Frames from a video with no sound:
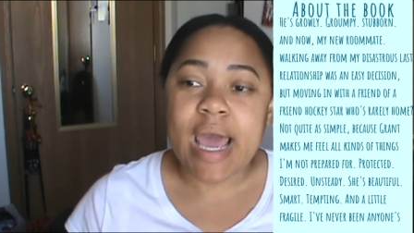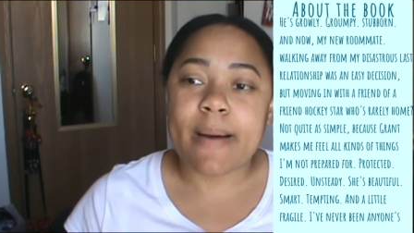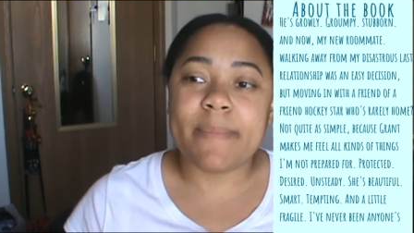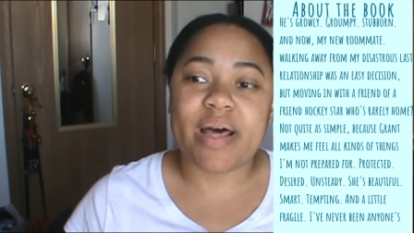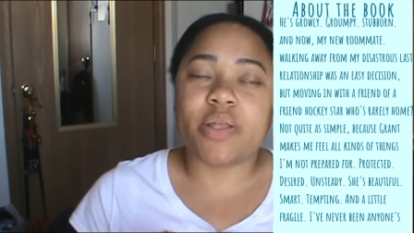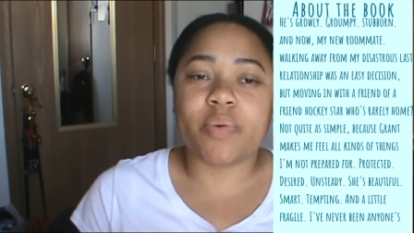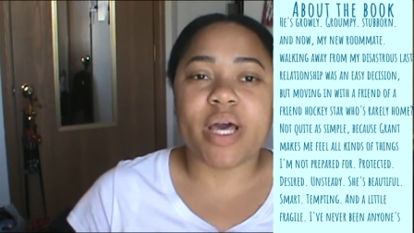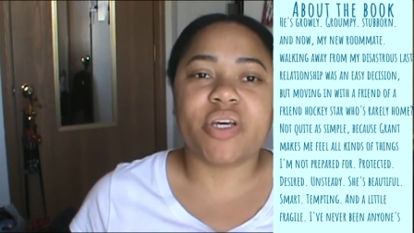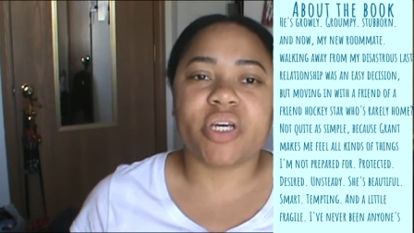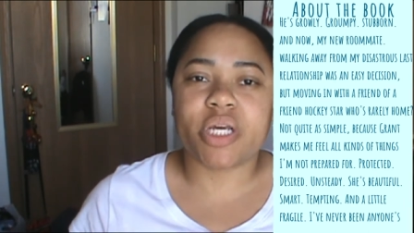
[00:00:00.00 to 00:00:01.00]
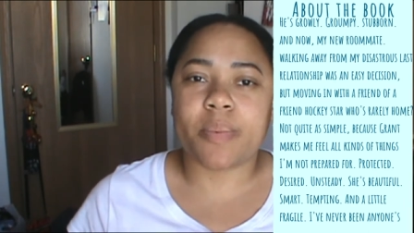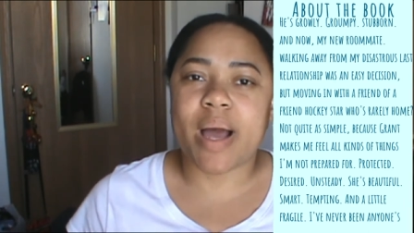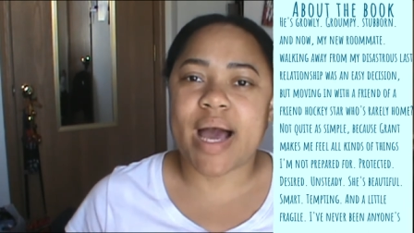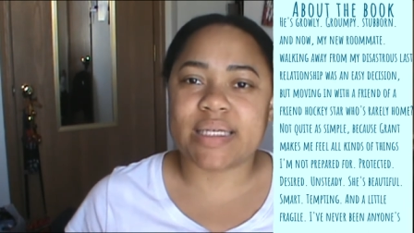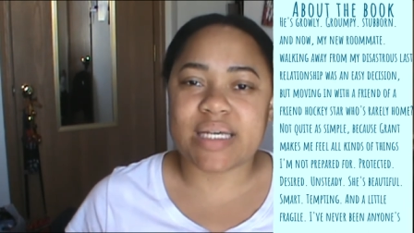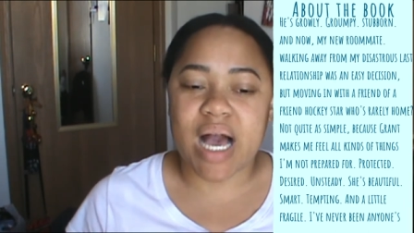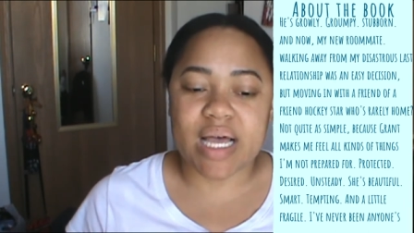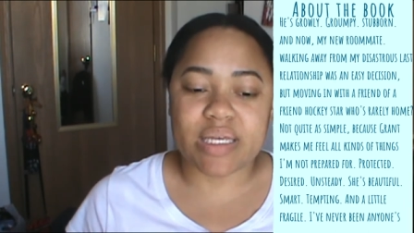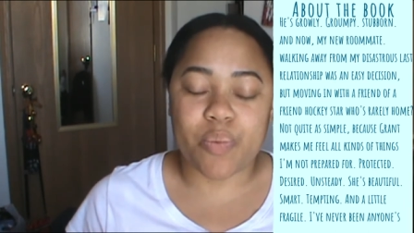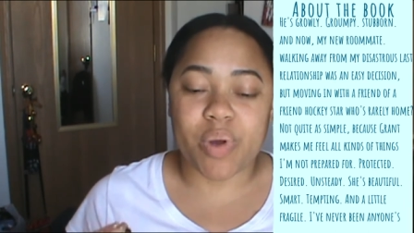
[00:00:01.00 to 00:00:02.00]
But the relationship has
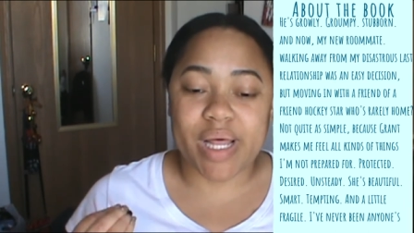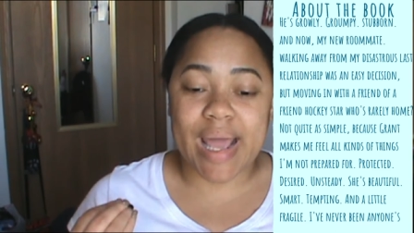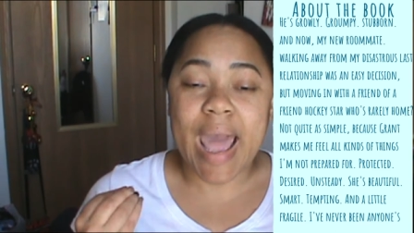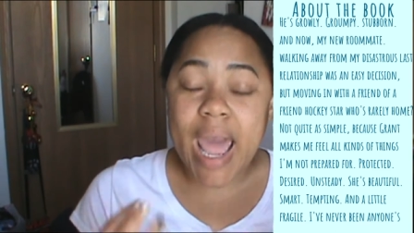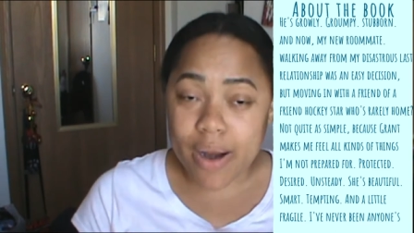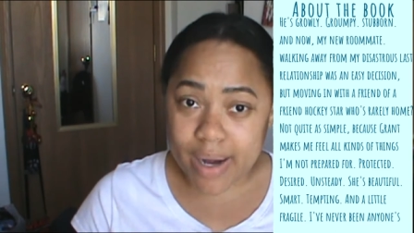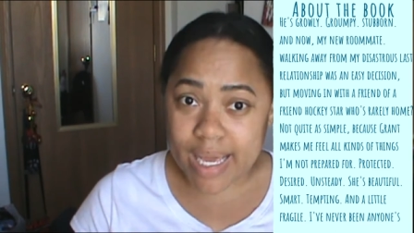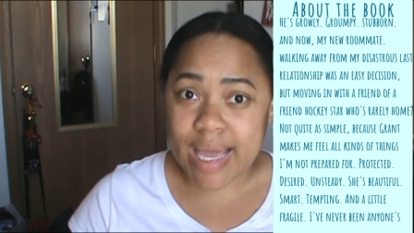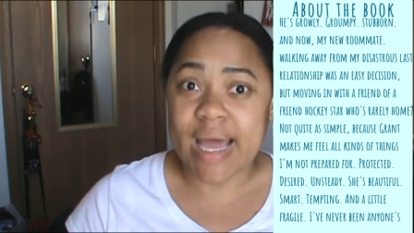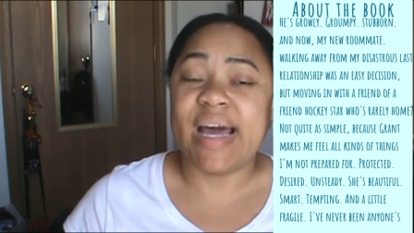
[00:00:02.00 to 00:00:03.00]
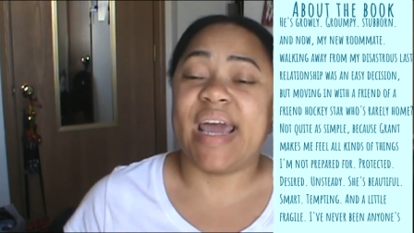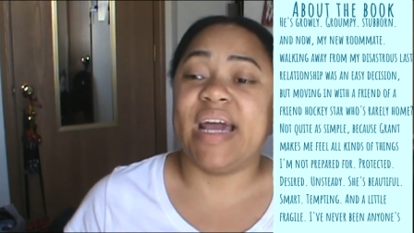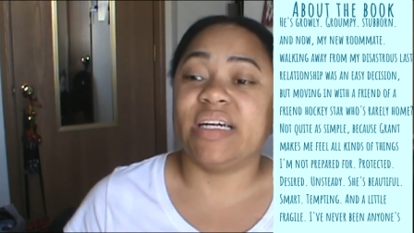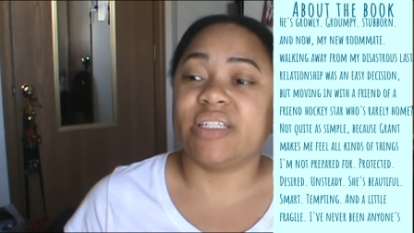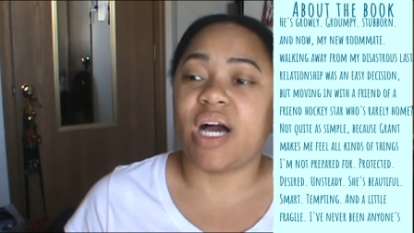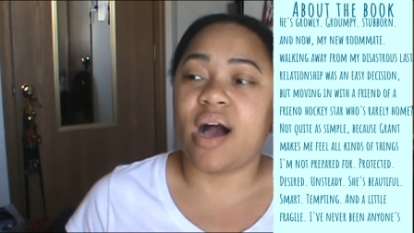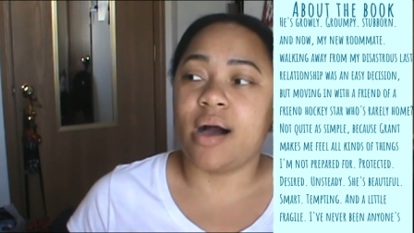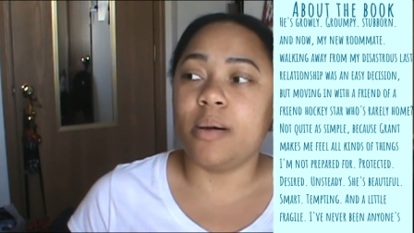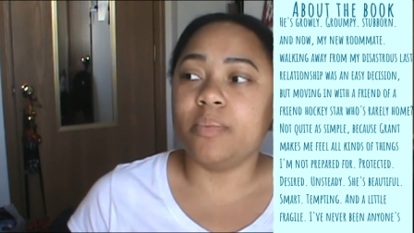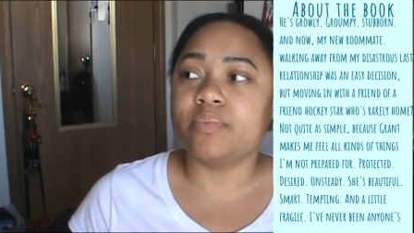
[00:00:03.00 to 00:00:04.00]
gotten really hairy and
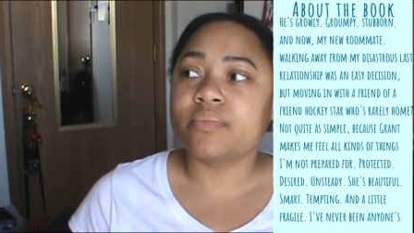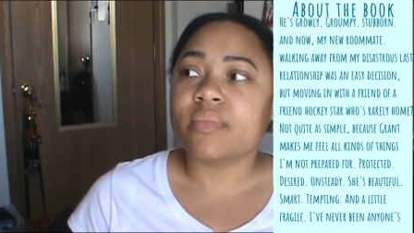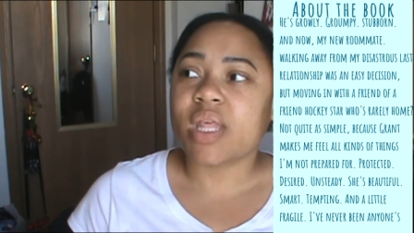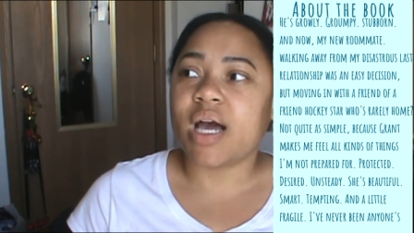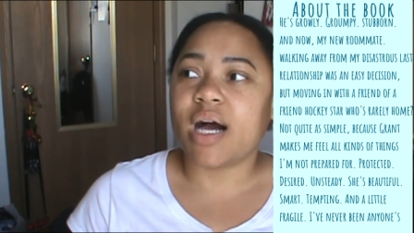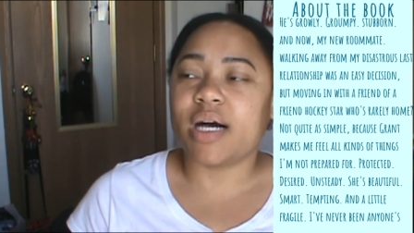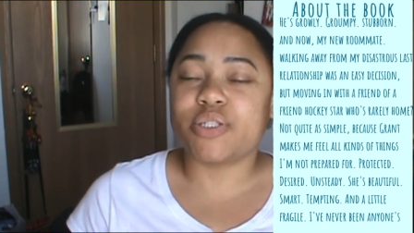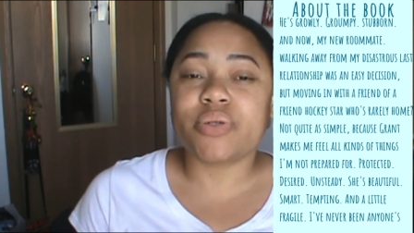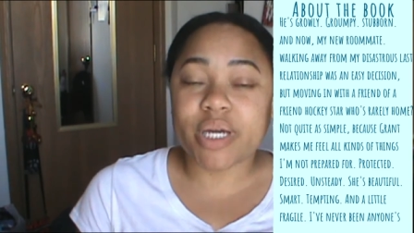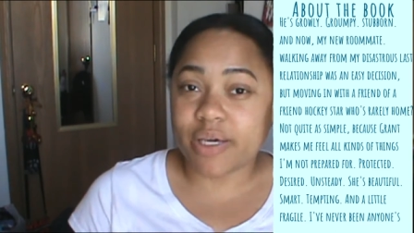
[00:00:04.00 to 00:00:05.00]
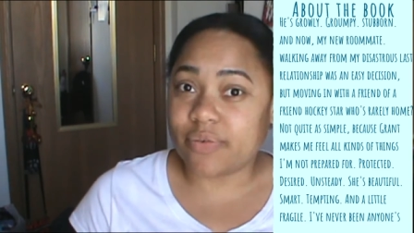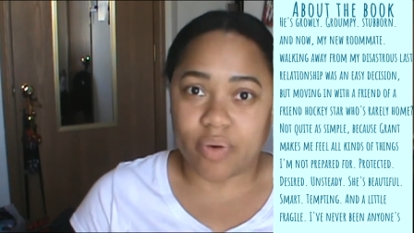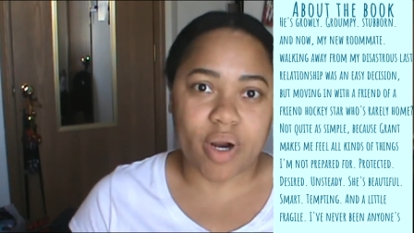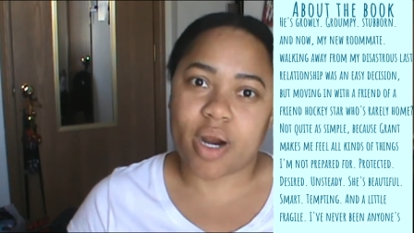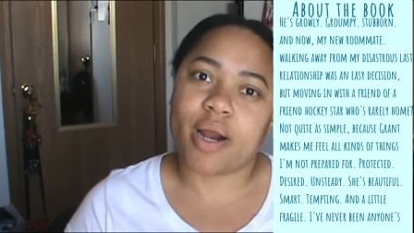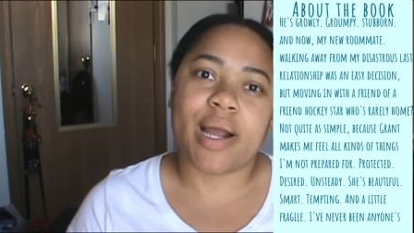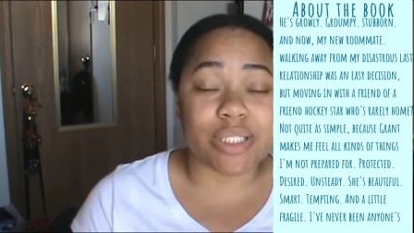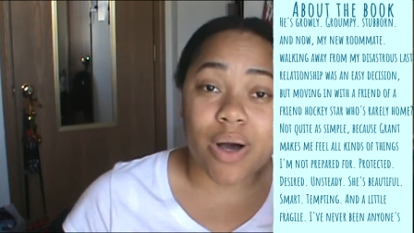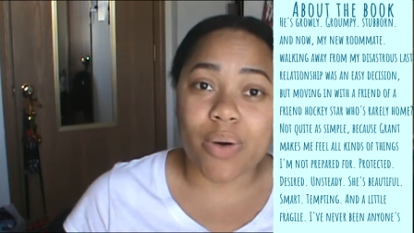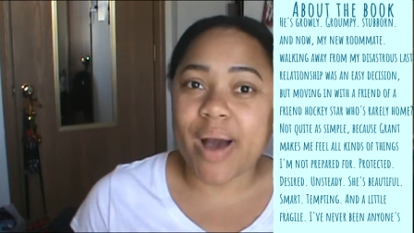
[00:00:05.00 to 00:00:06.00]
tricky for her.
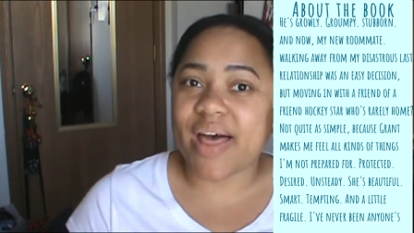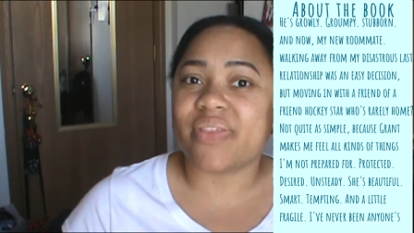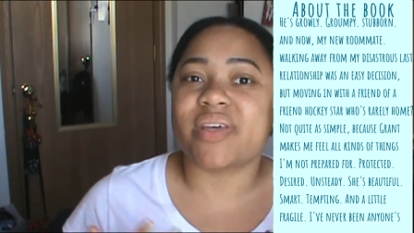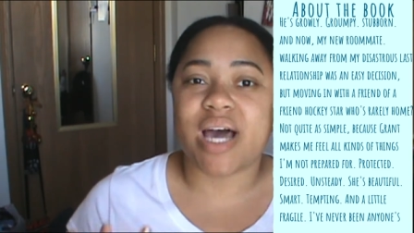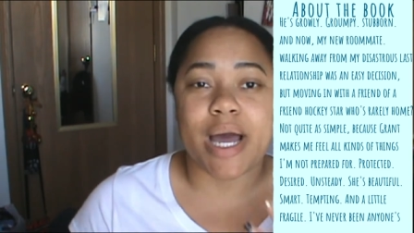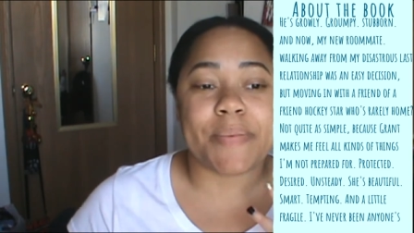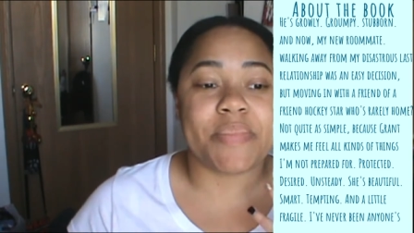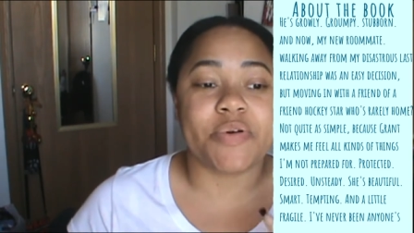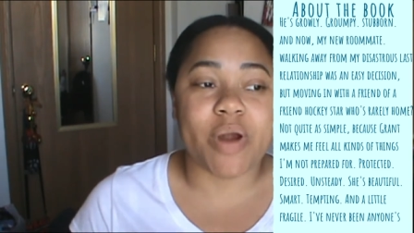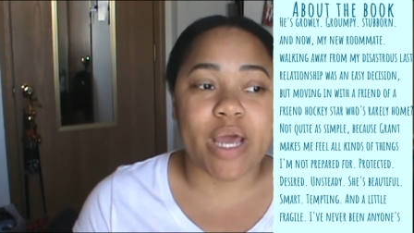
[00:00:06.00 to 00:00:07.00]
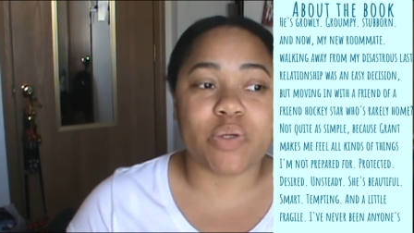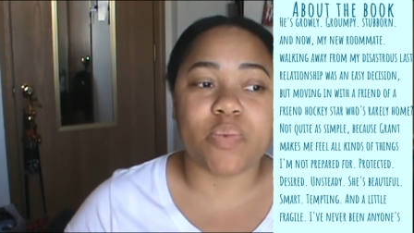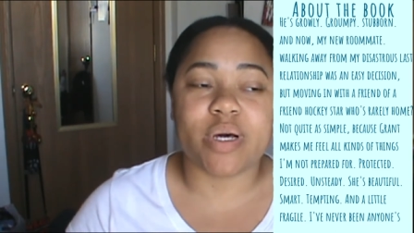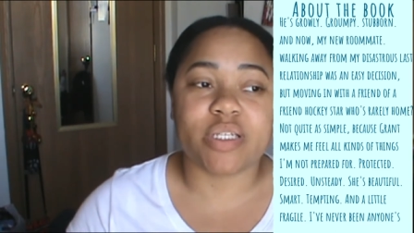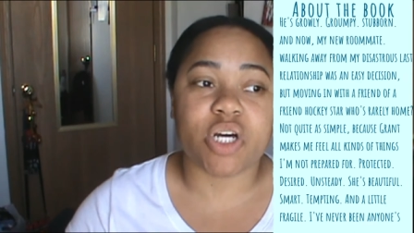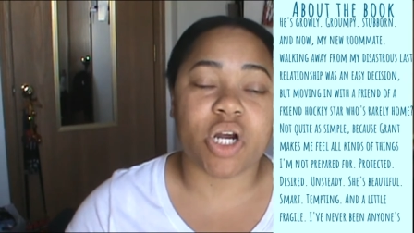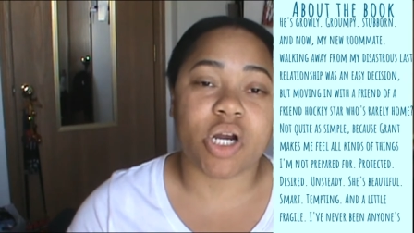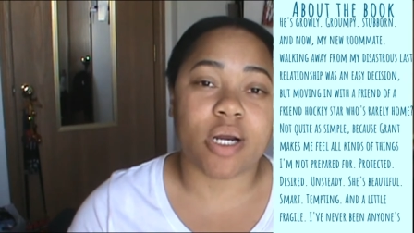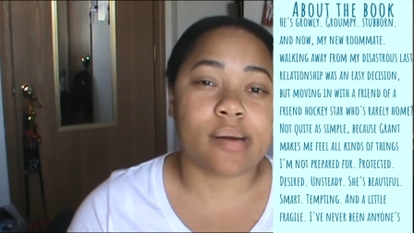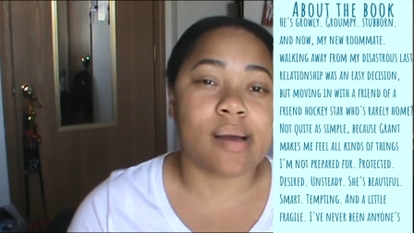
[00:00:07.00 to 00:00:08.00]
So at the time, Grant was
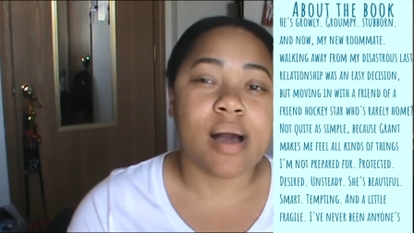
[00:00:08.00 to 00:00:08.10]
her